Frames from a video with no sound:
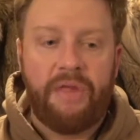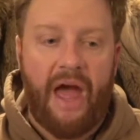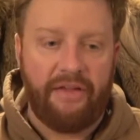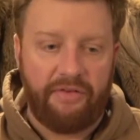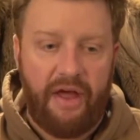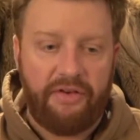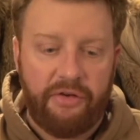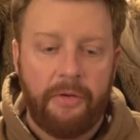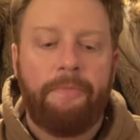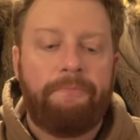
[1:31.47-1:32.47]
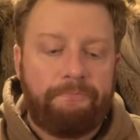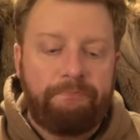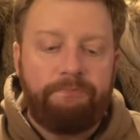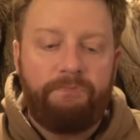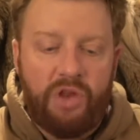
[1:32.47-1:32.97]
has led to
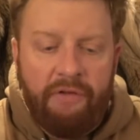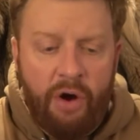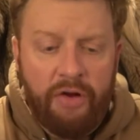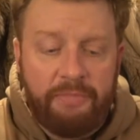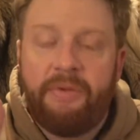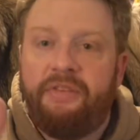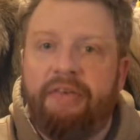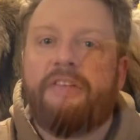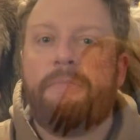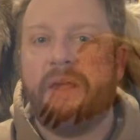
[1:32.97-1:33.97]
very specific